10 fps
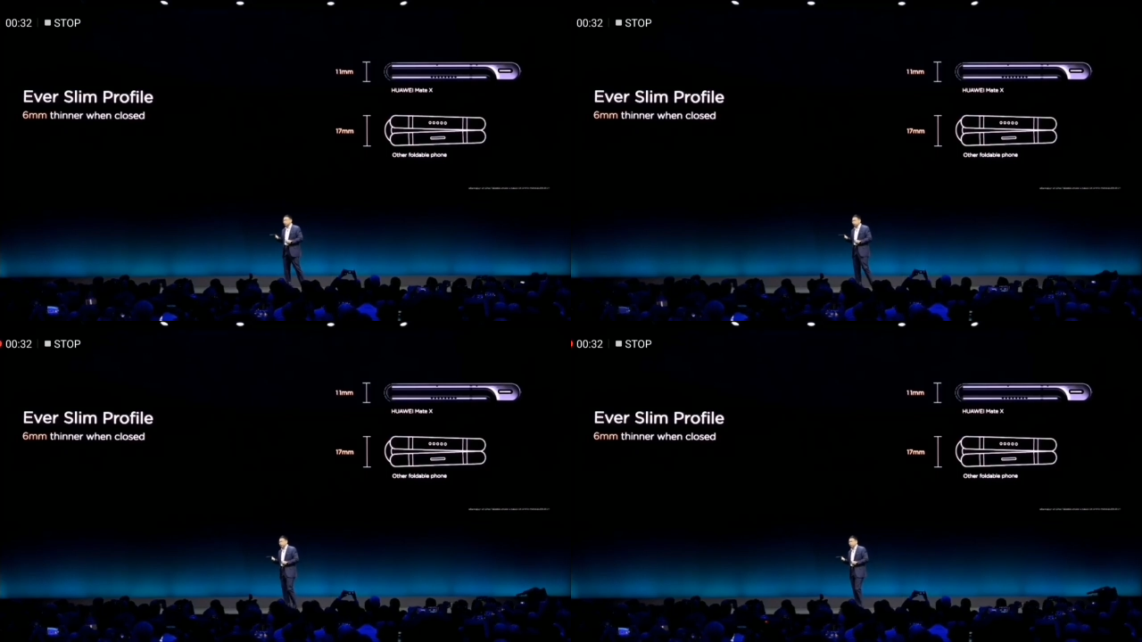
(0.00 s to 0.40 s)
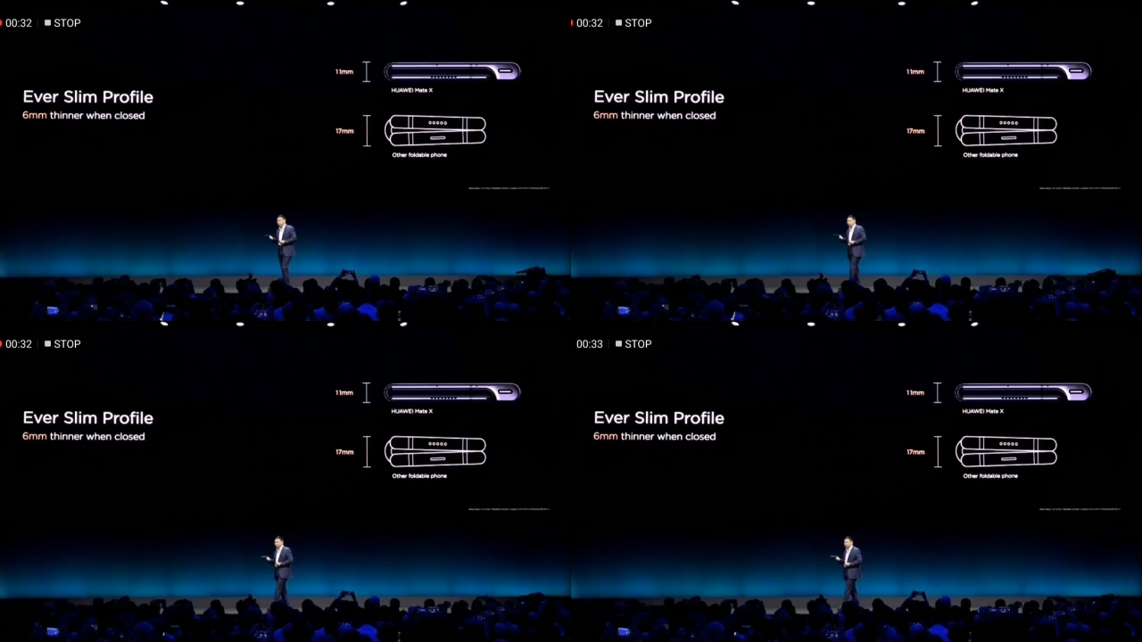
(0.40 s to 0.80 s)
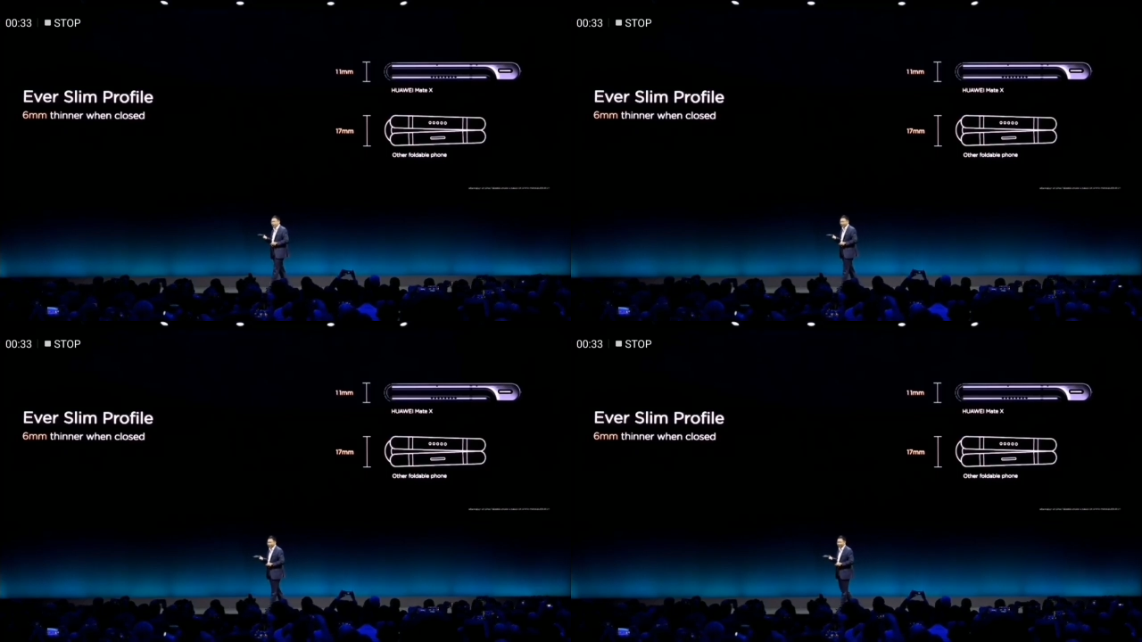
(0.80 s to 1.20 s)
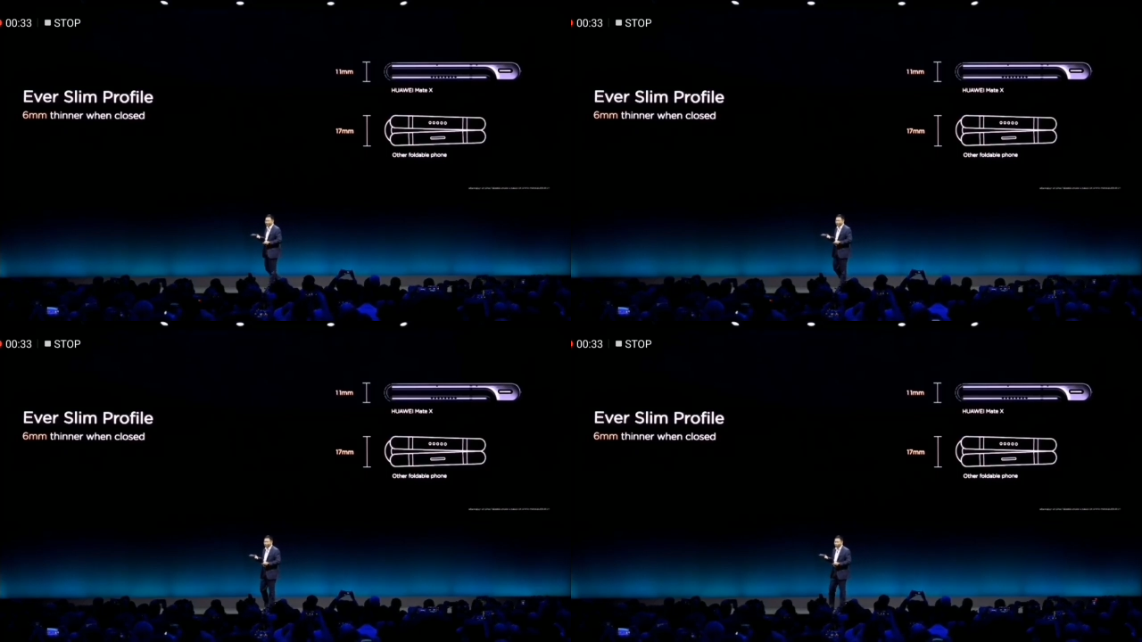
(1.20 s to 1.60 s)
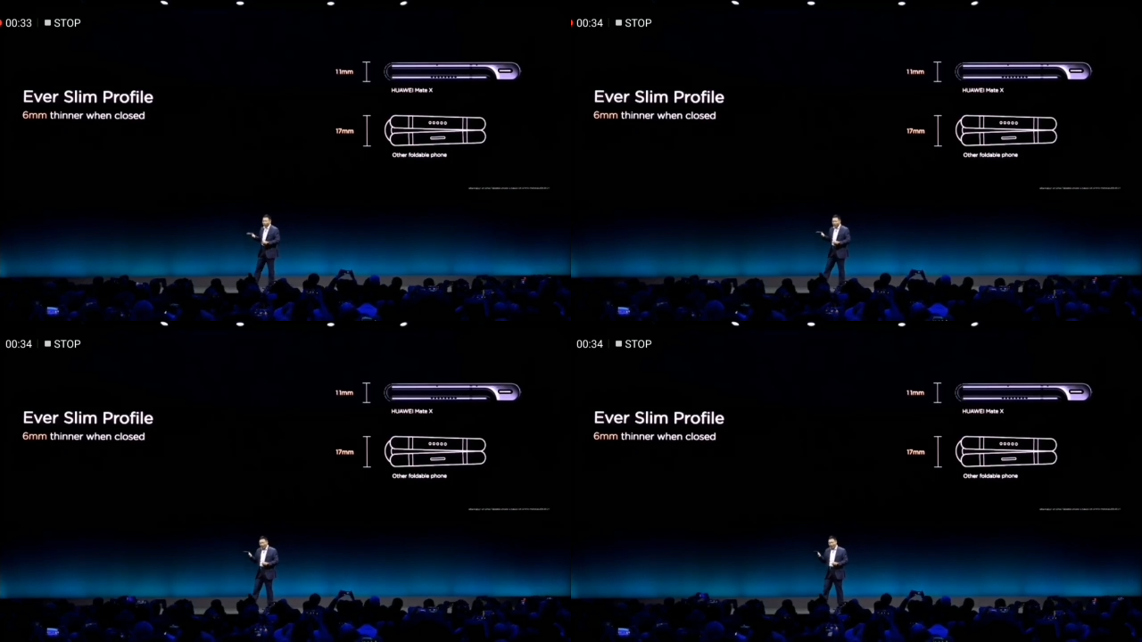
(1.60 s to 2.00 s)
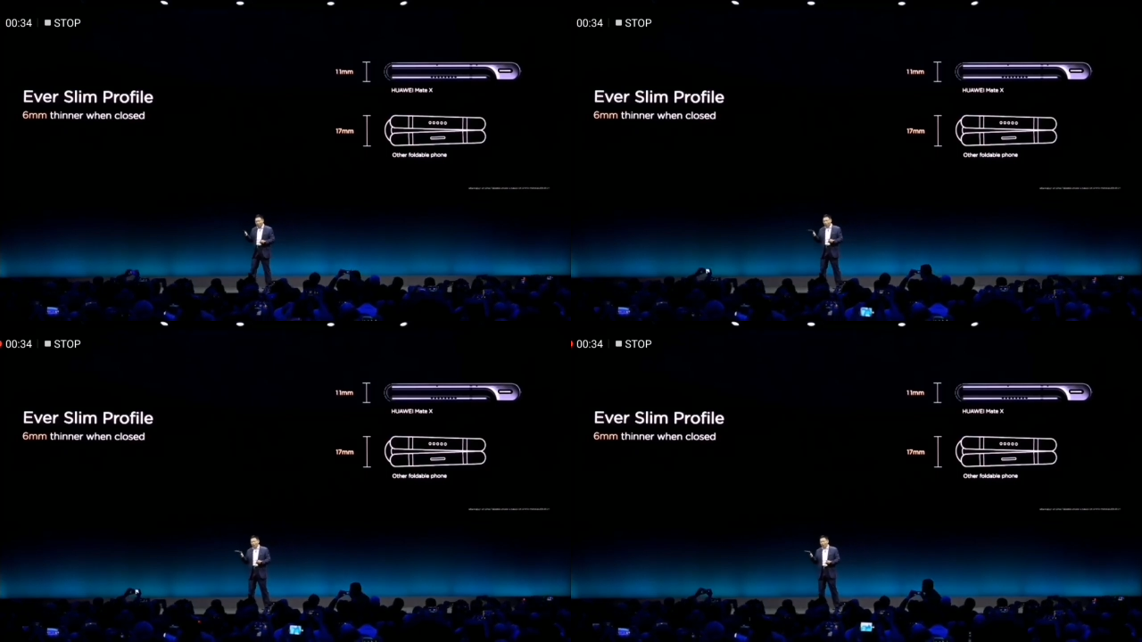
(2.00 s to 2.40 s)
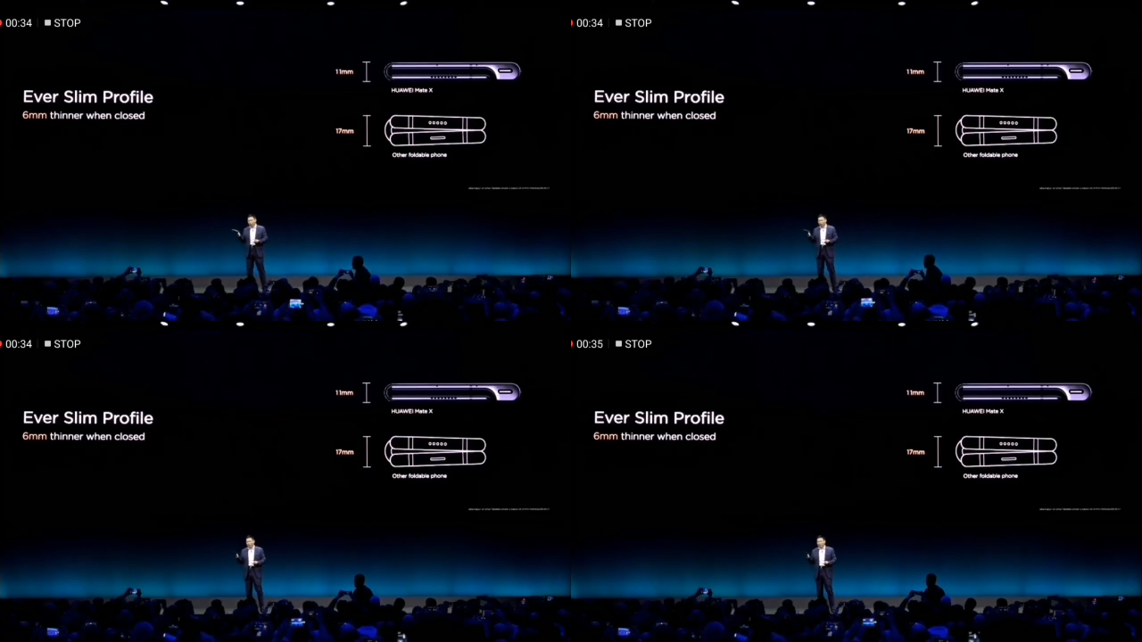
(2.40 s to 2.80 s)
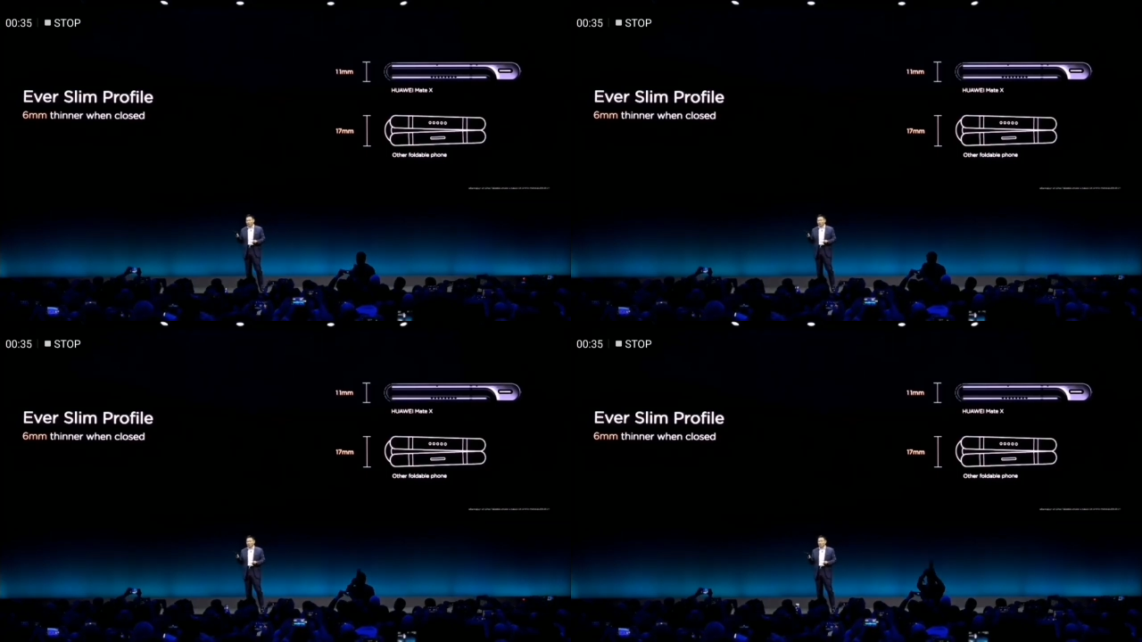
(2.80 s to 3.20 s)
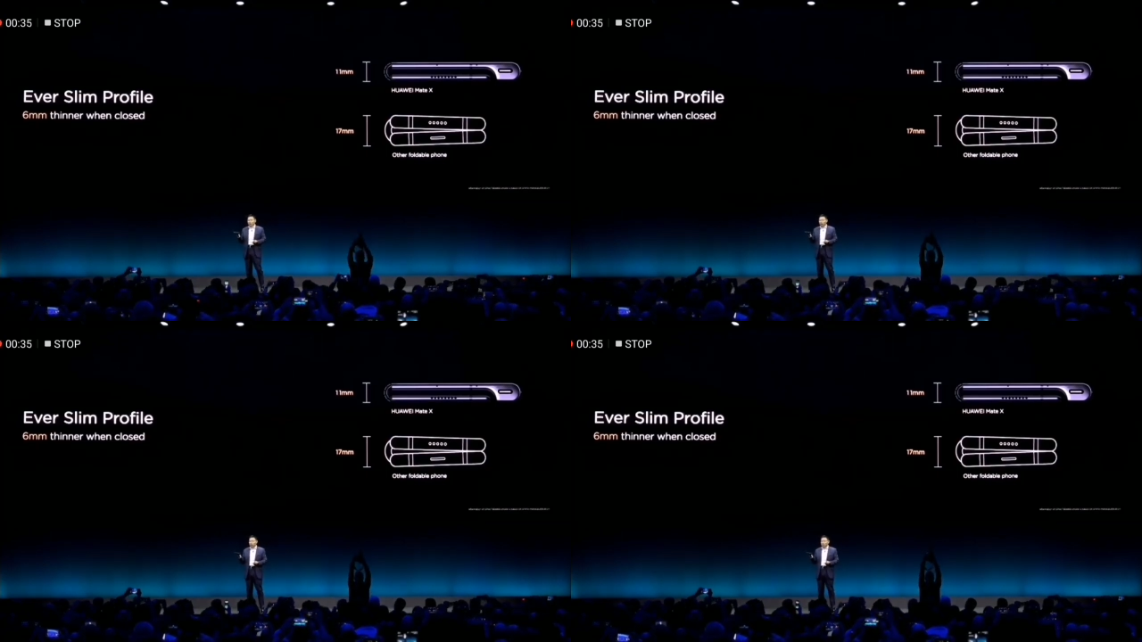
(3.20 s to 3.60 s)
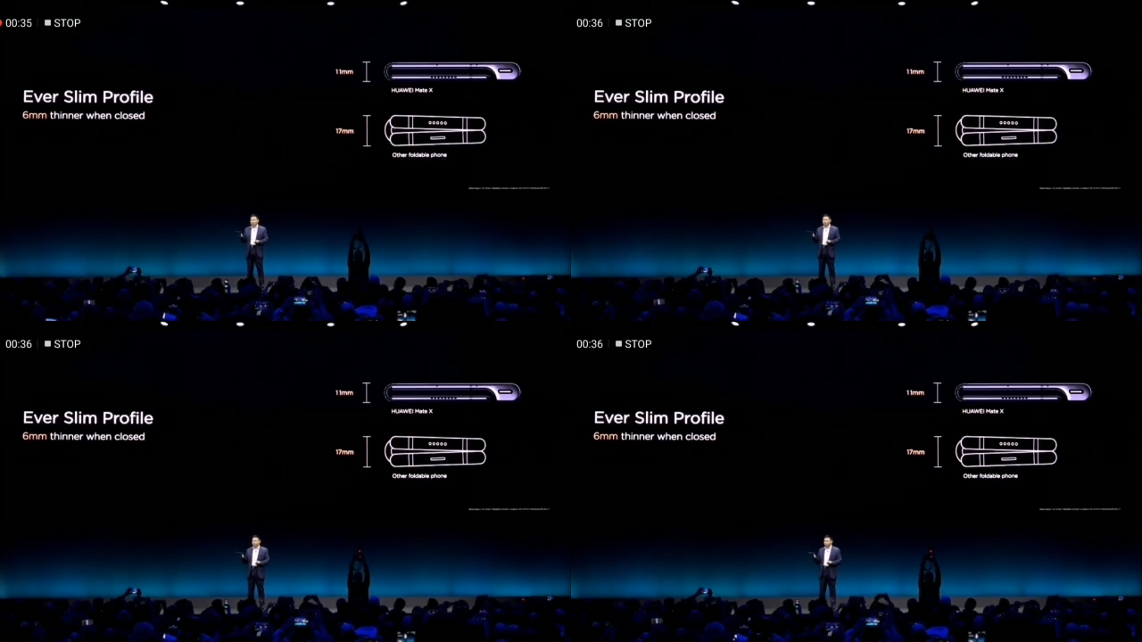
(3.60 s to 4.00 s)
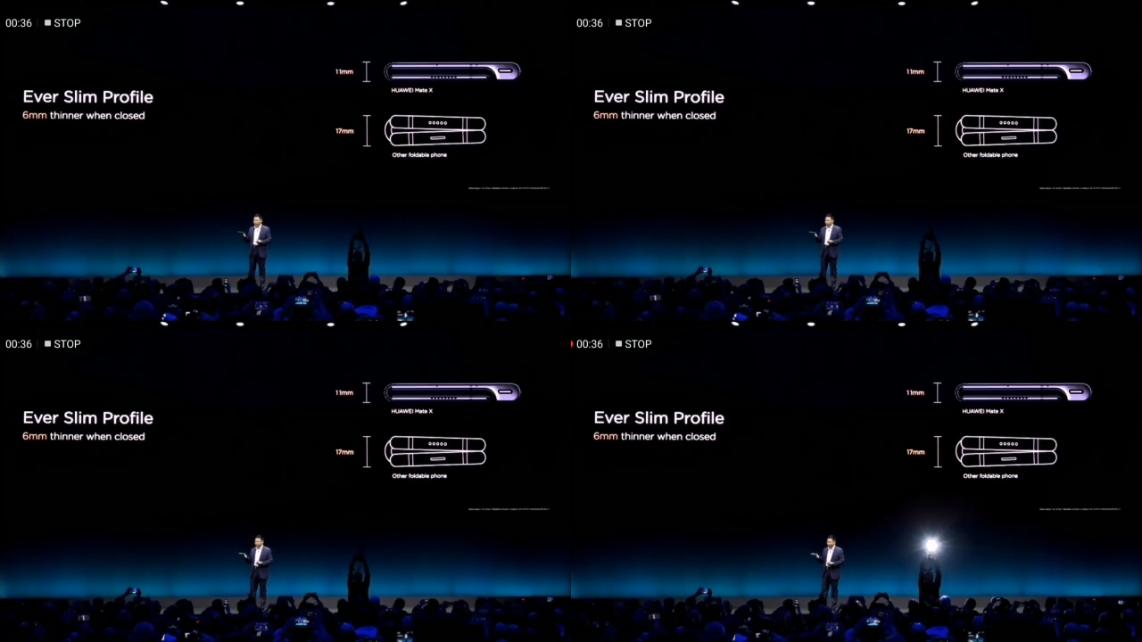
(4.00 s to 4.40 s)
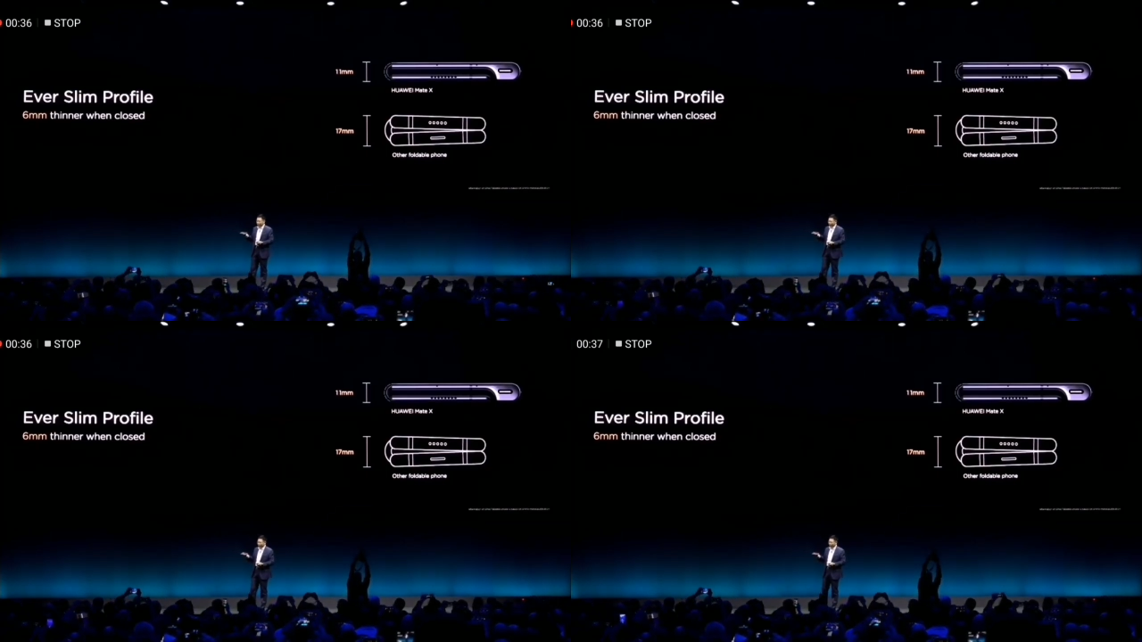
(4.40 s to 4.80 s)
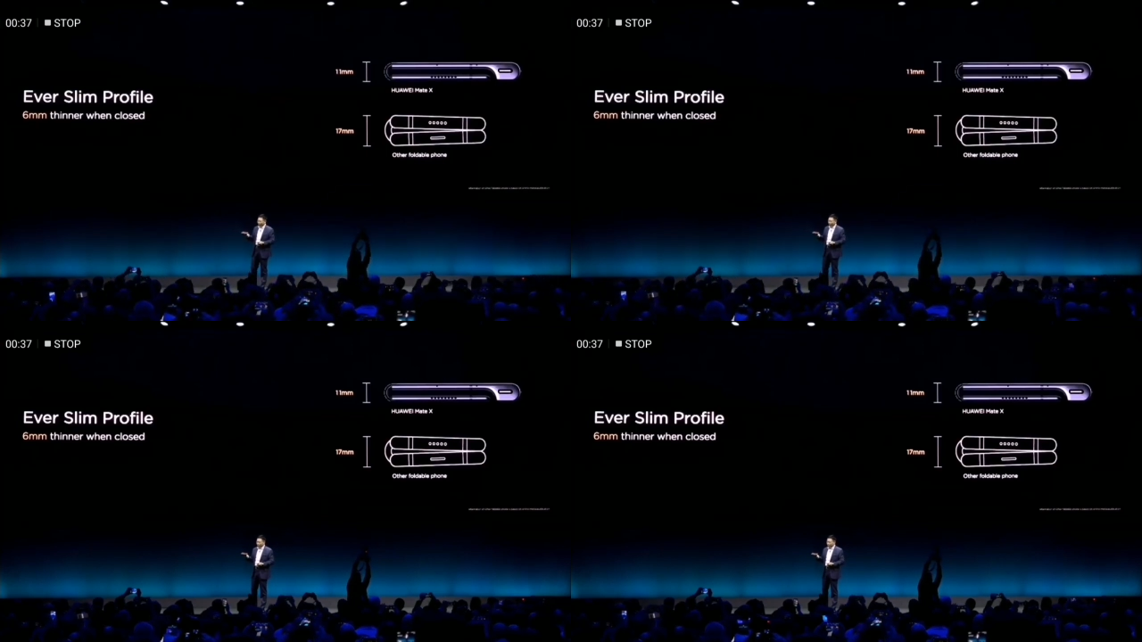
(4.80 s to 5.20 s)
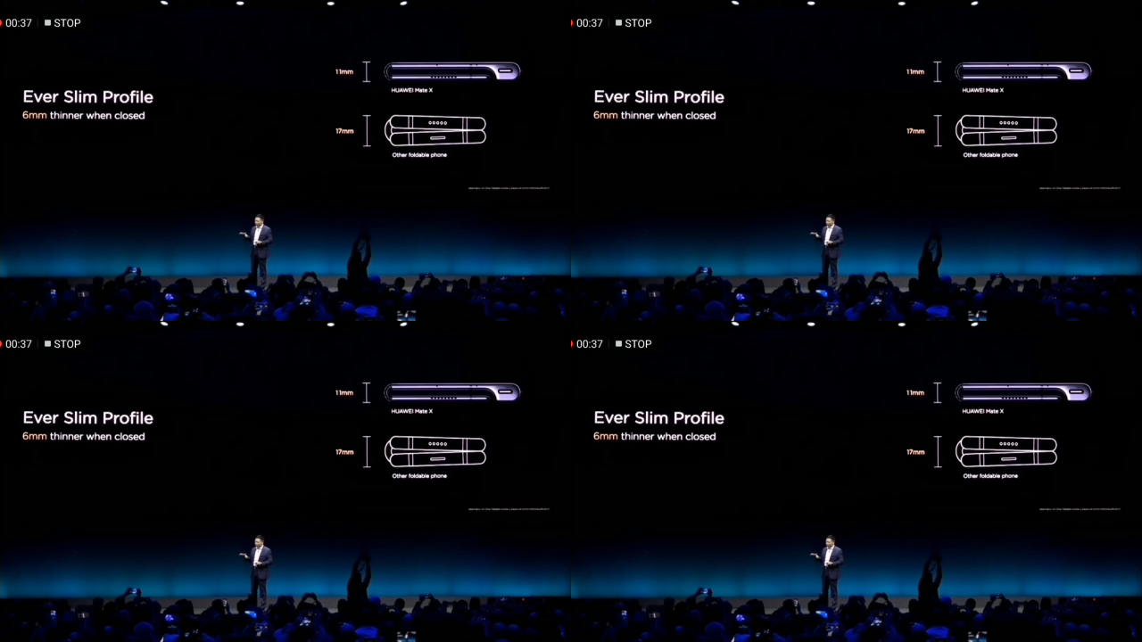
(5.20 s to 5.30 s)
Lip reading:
[unreadable: no face in view]